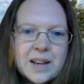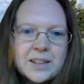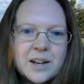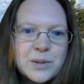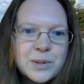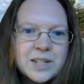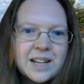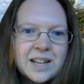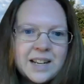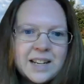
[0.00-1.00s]
Those
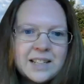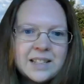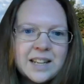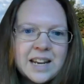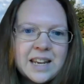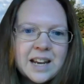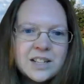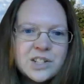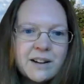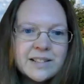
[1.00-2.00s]
in the
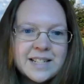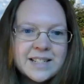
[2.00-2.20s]
charity